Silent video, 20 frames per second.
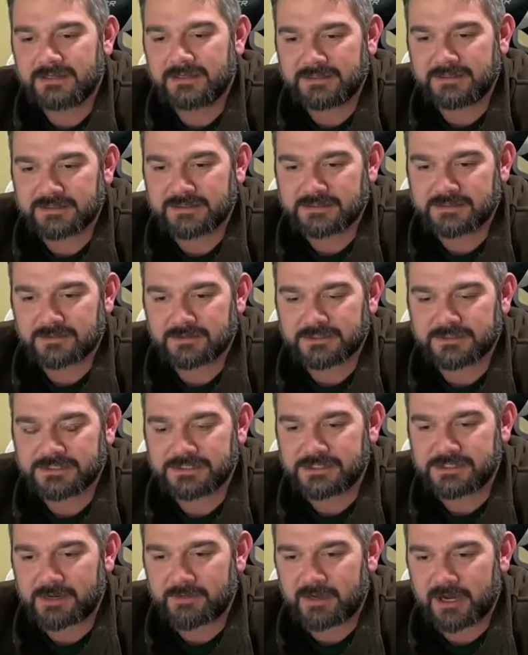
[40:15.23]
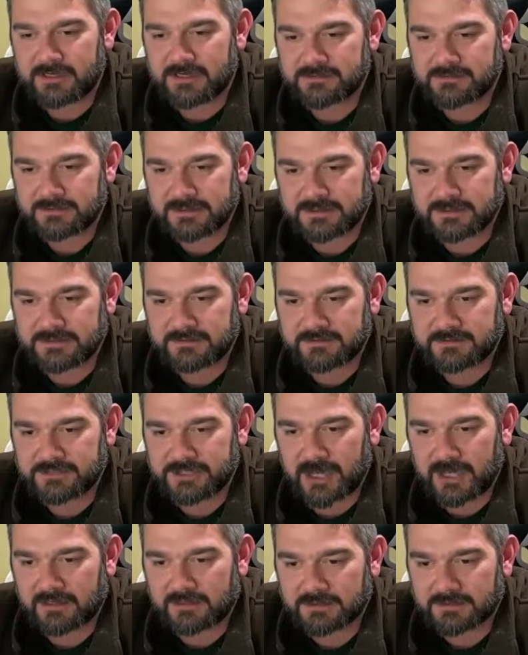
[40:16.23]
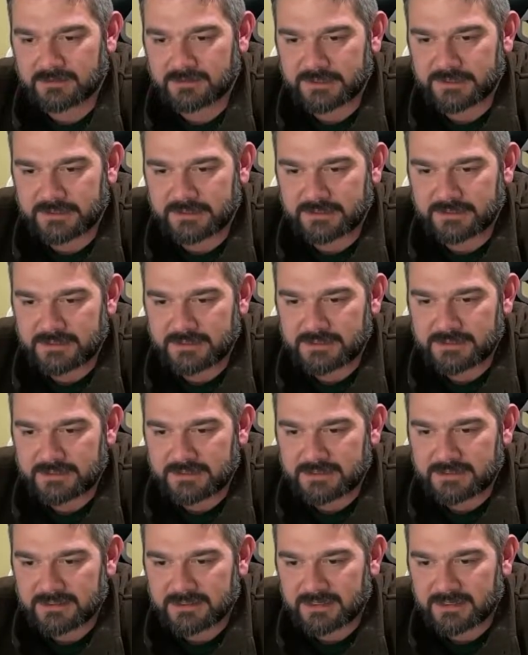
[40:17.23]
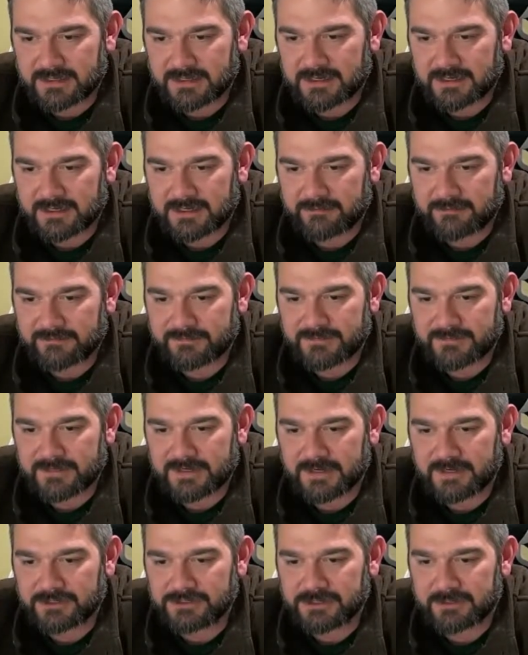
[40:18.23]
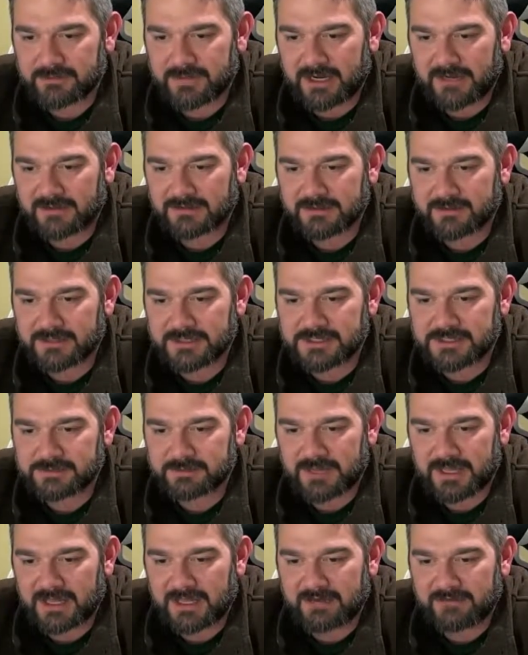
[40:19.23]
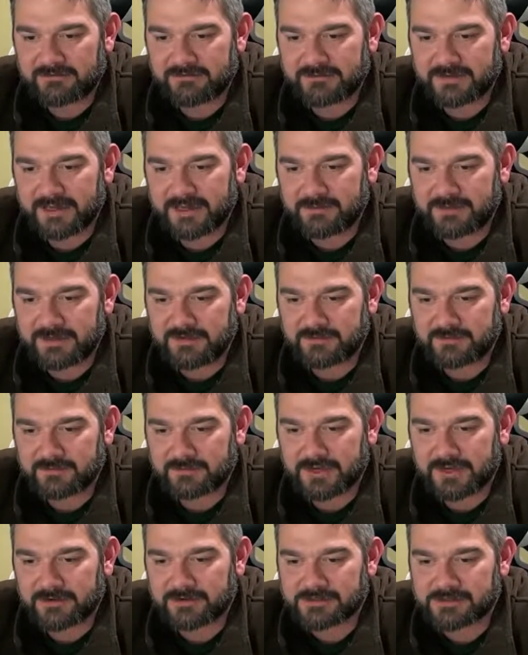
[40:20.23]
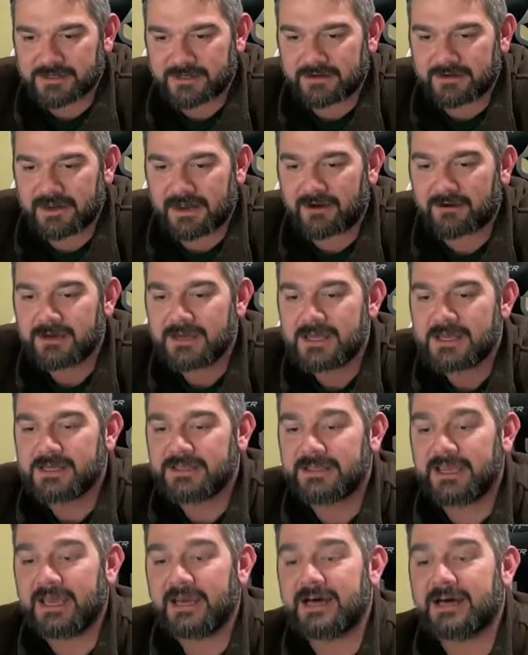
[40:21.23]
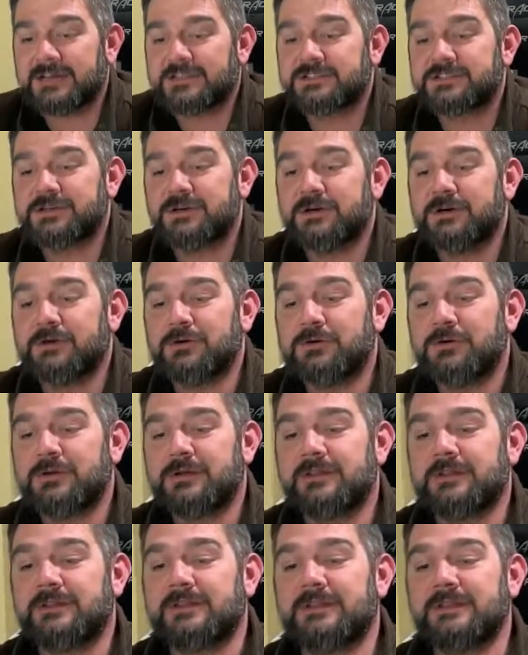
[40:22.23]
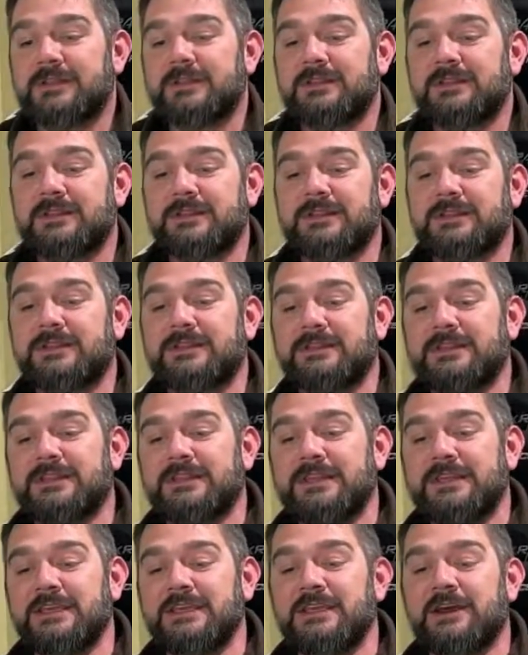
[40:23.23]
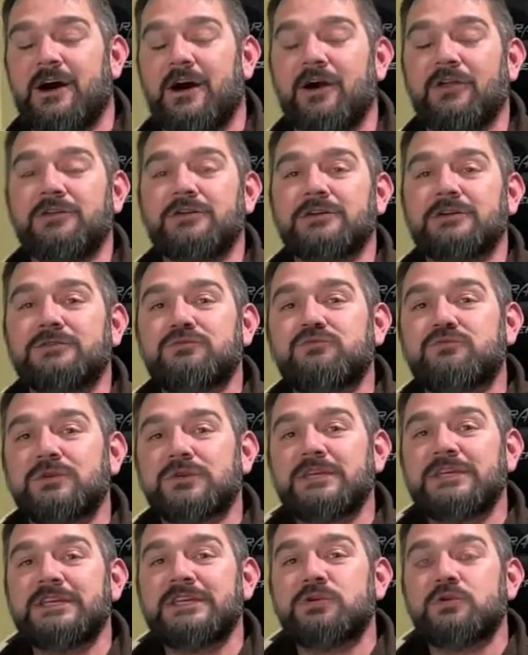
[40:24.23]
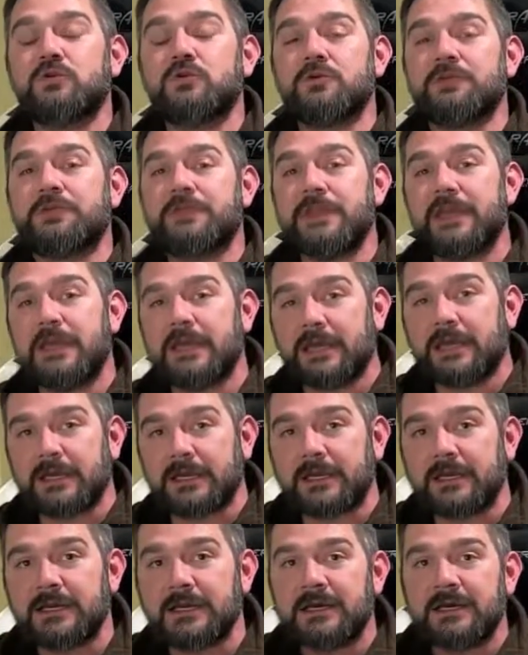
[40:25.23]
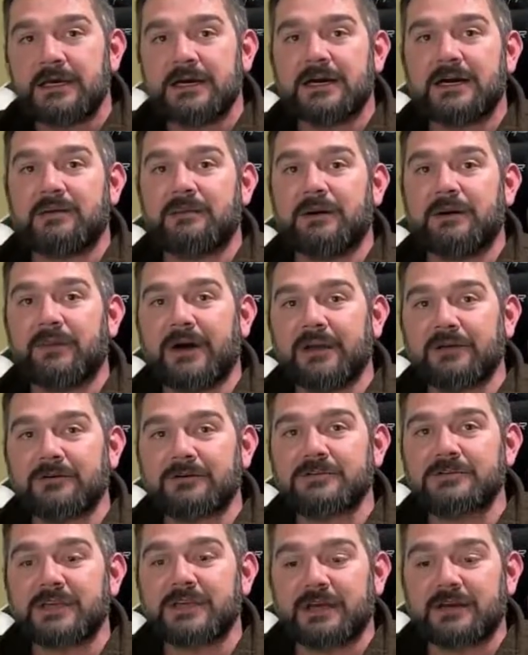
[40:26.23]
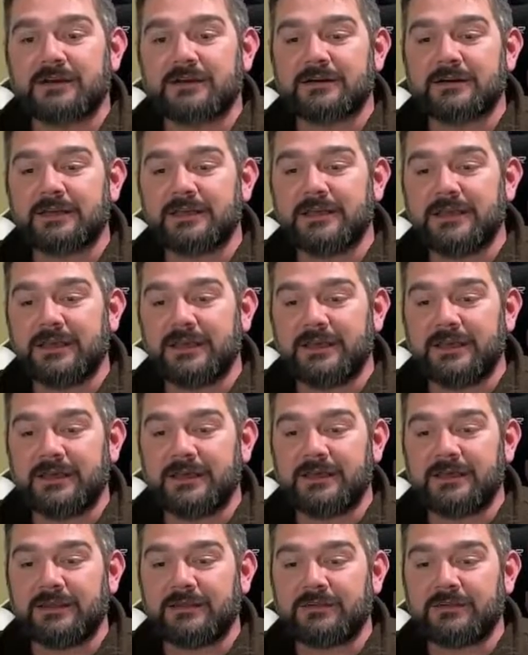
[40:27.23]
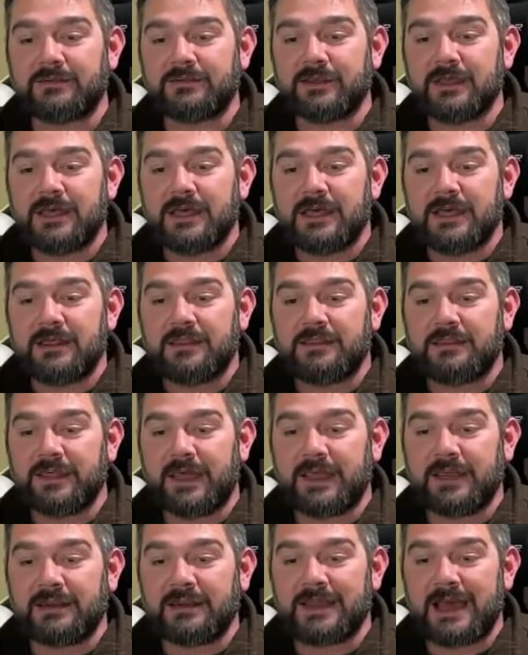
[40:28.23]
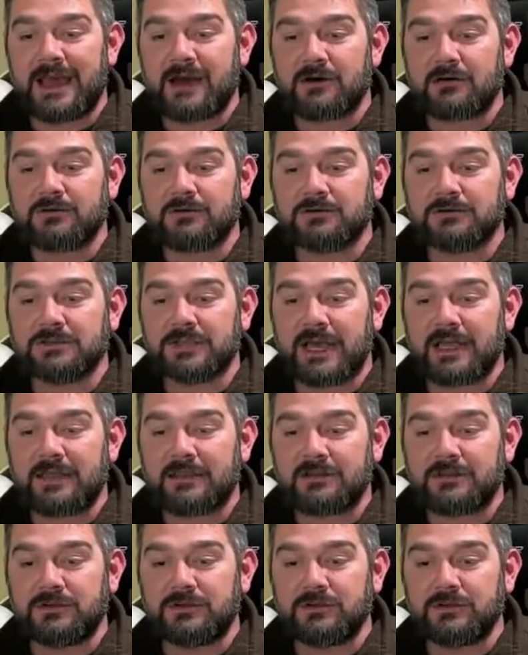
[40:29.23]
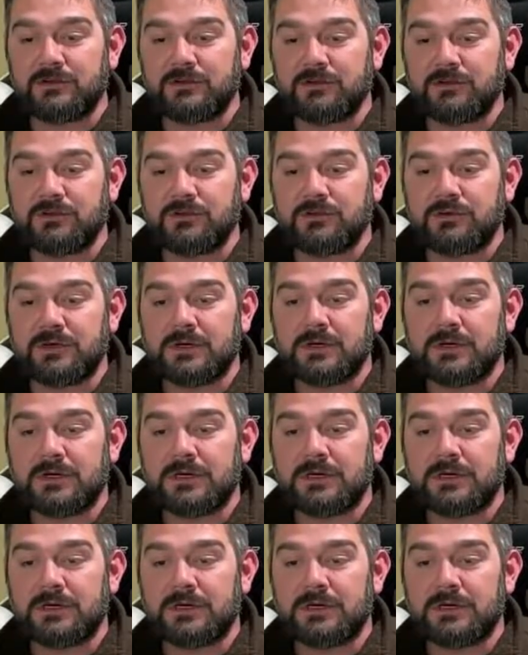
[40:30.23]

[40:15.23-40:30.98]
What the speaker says: Discord, DJ Mines. We can chat a little bit. I heard you can buy unlimited supply of AMD from Micro Center now. Yeah, so the other really cool thing about Micro Center is they now let you